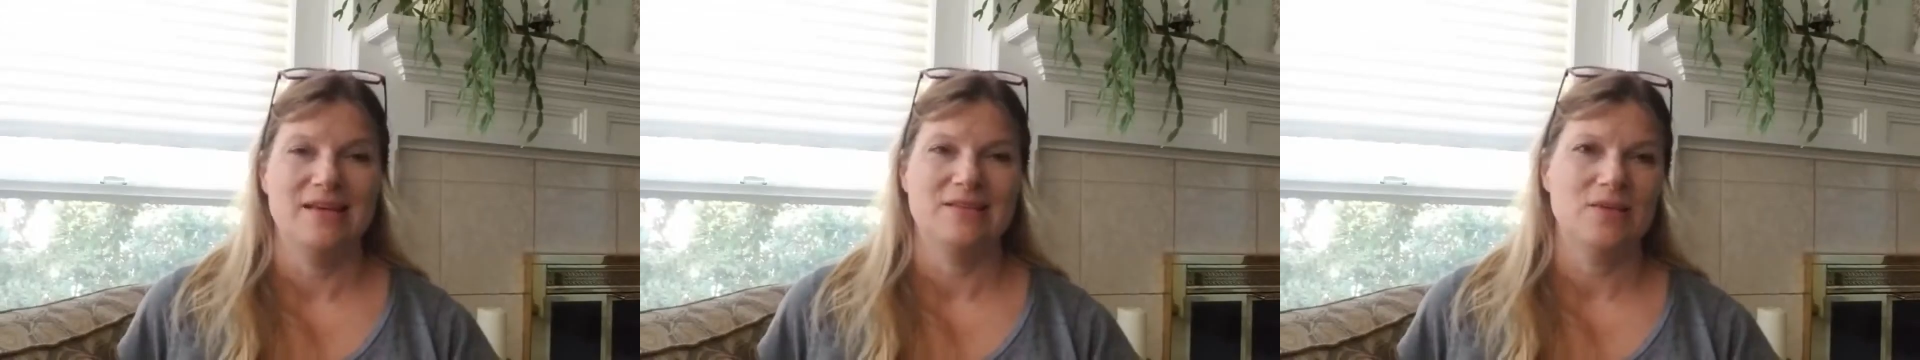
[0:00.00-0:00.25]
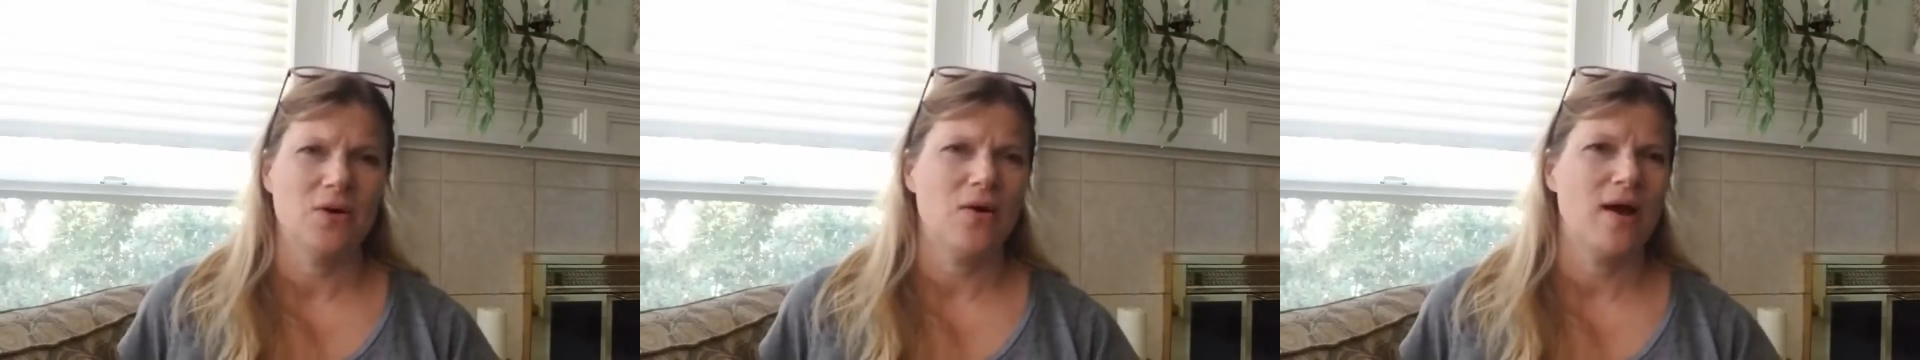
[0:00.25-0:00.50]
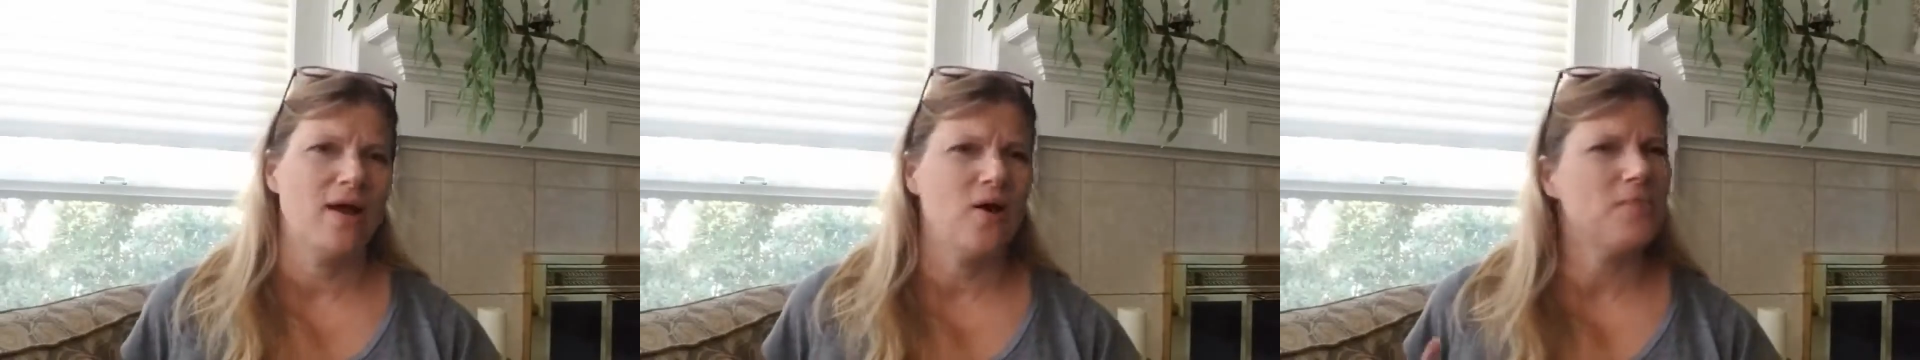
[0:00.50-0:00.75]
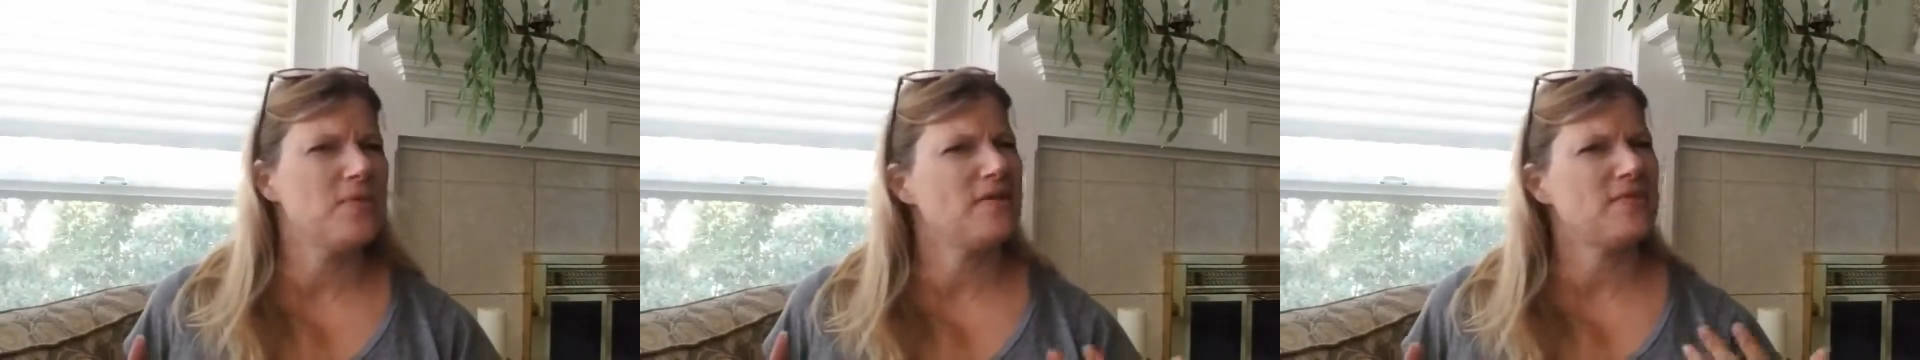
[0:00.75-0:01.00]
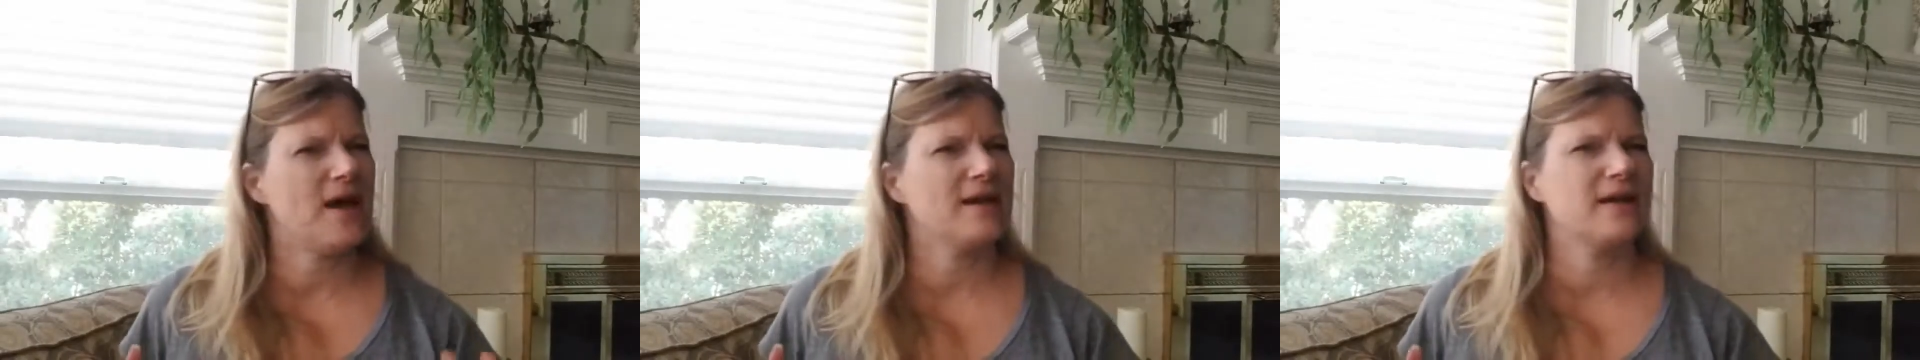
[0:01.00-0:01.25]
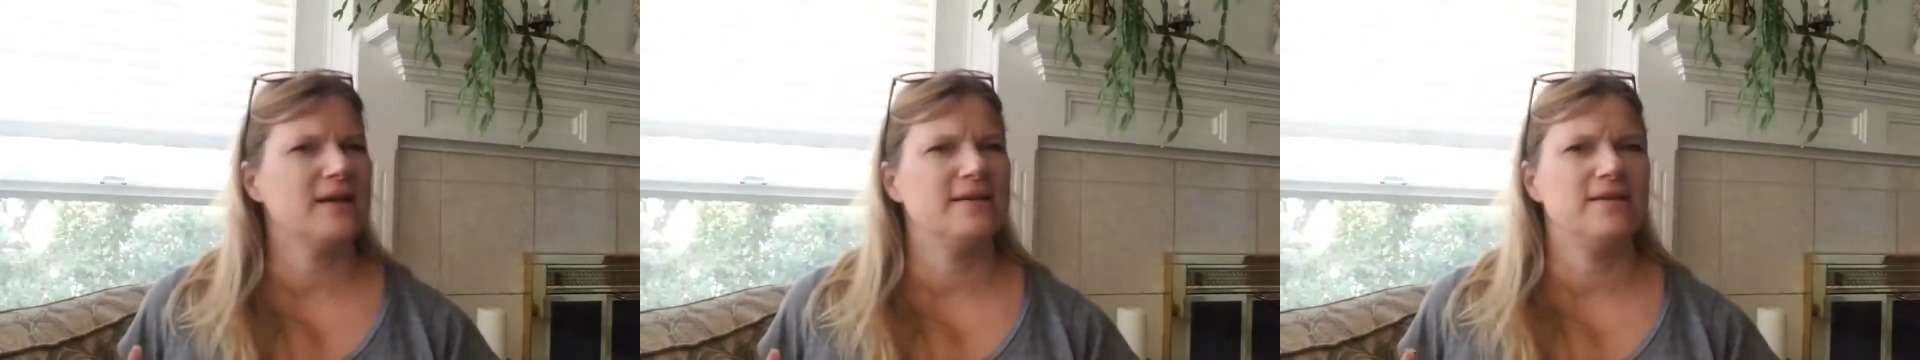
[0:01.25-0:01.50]
So I hope that
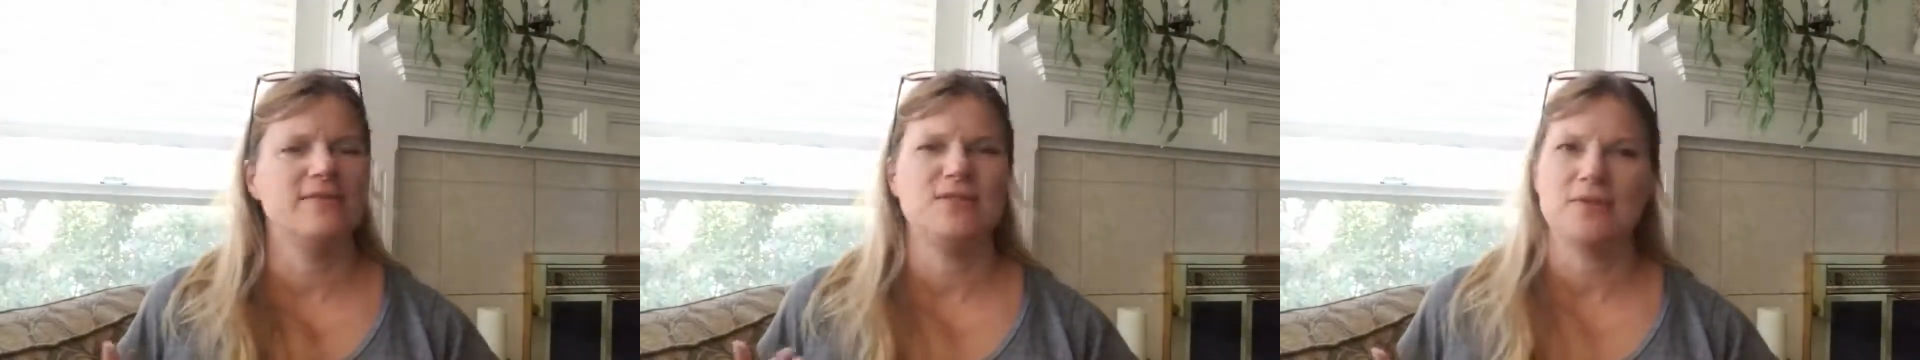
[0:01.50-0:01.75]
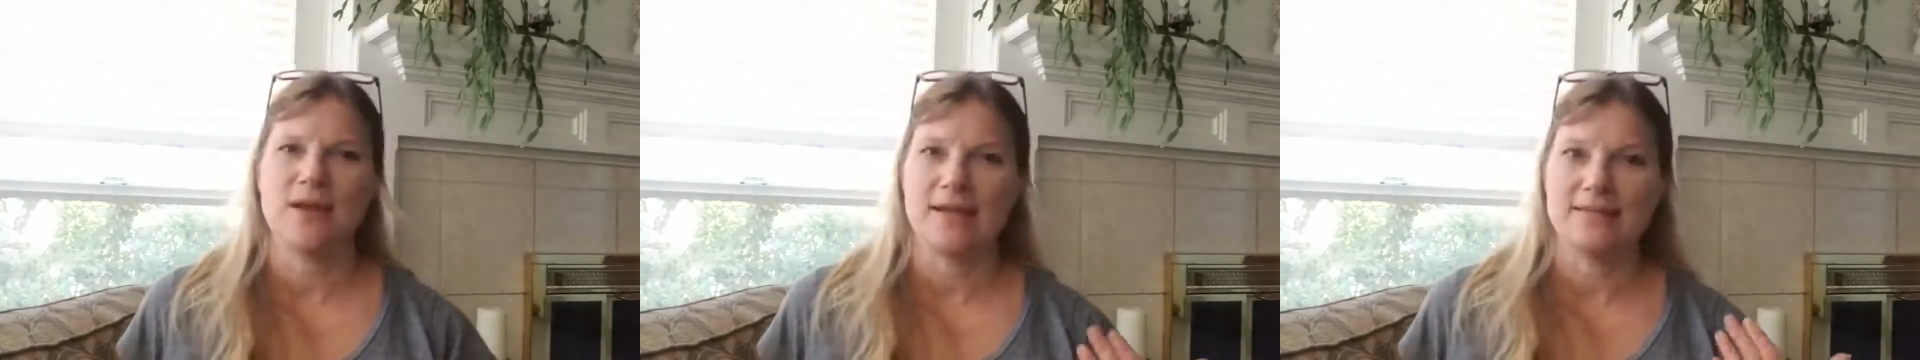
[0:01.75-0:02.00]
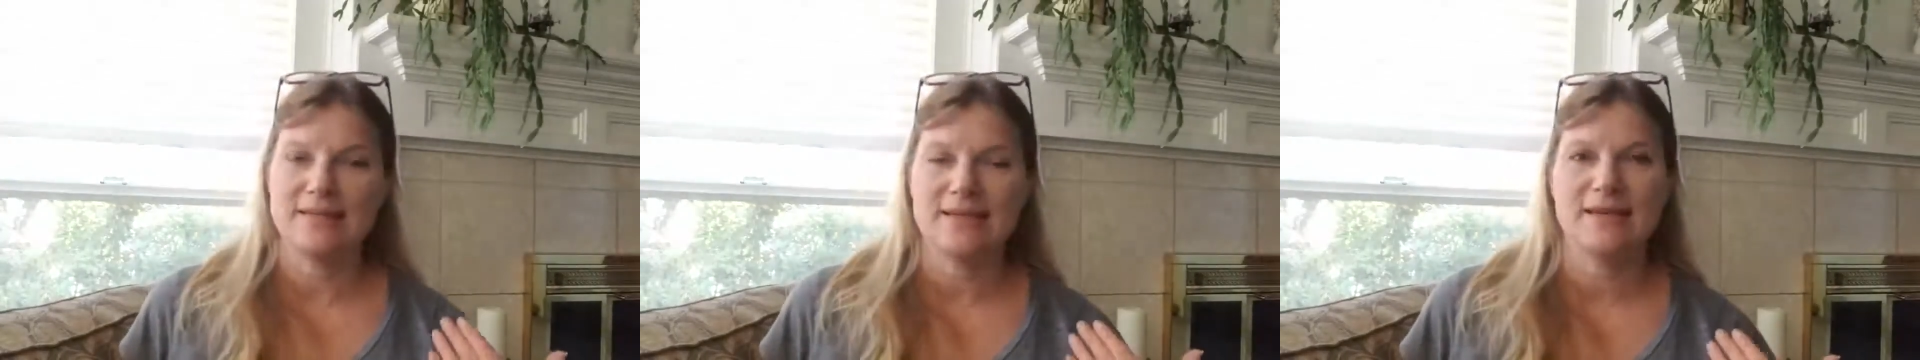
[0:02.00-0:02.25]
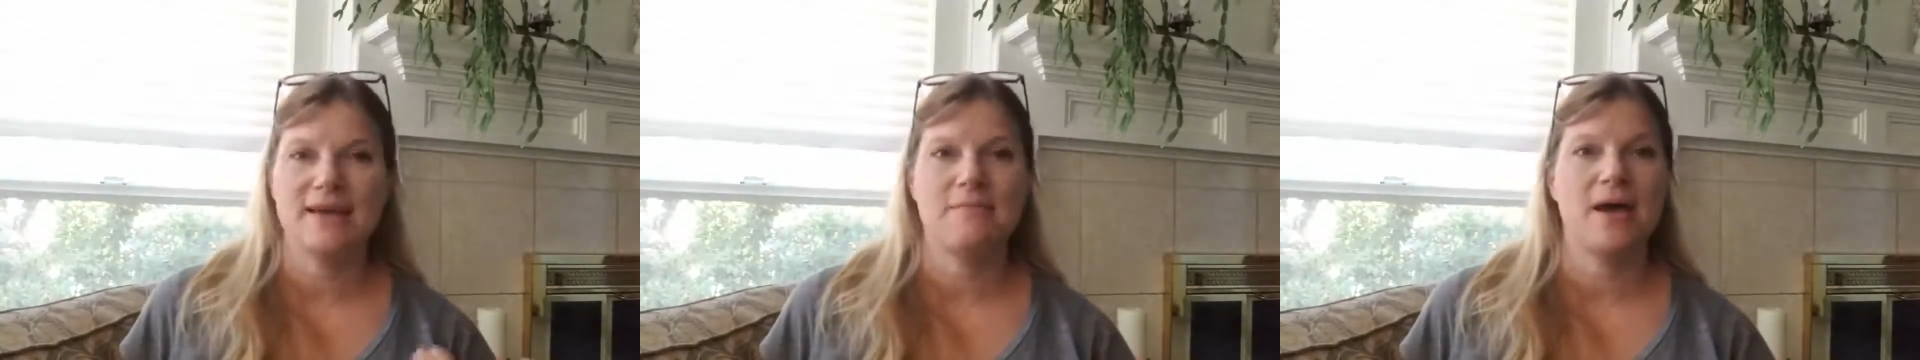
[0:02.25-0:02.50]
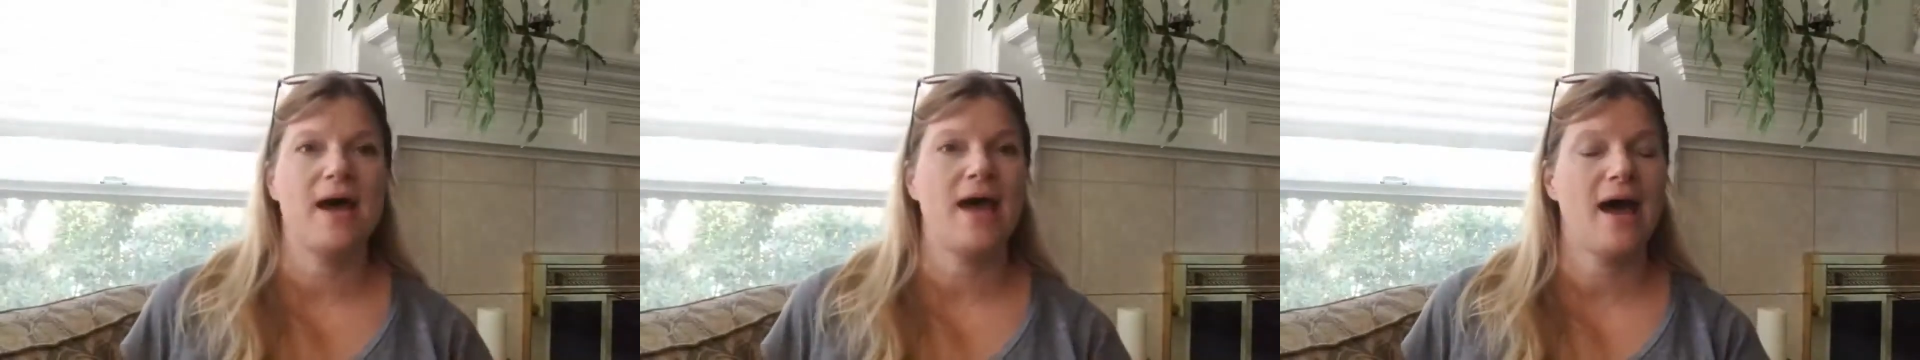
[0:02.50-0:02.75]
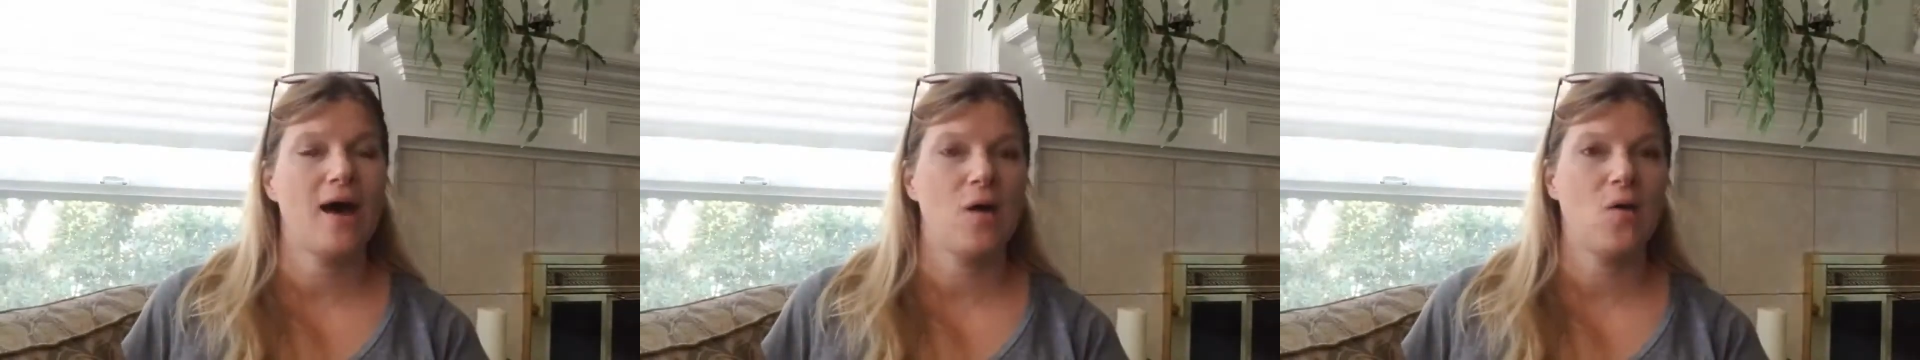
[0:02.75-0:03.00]
that kind of gives you an idea about
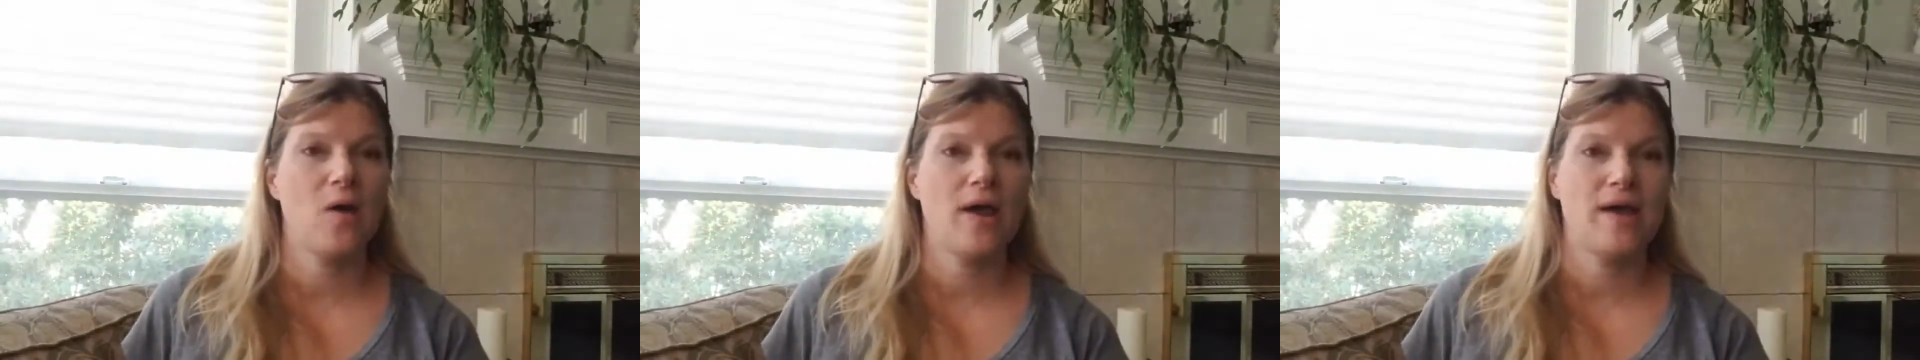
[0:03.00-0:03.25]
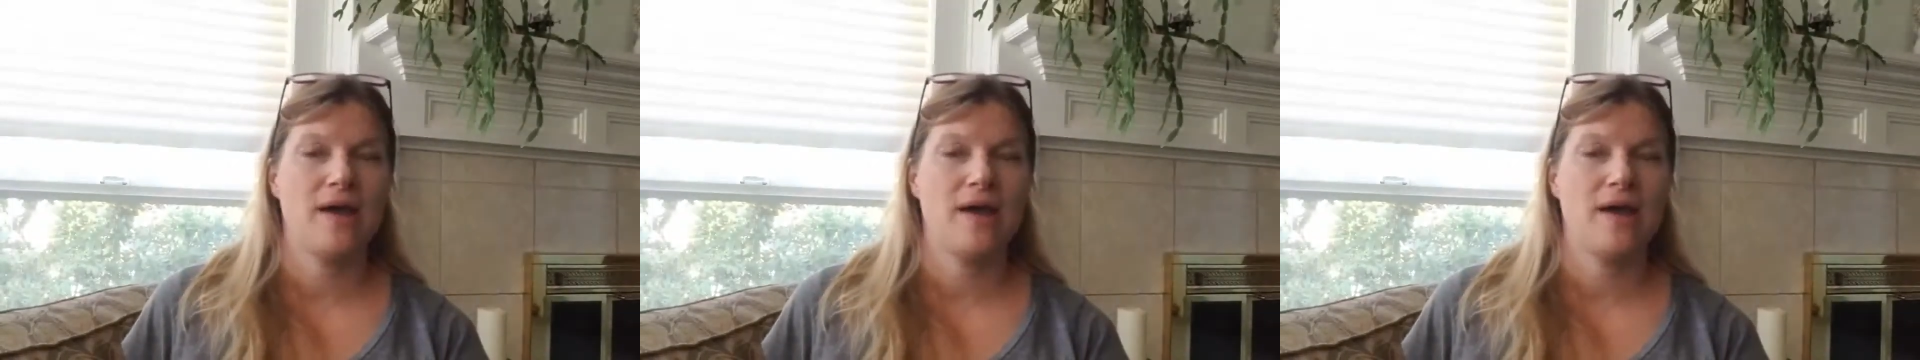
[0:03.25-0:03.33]
how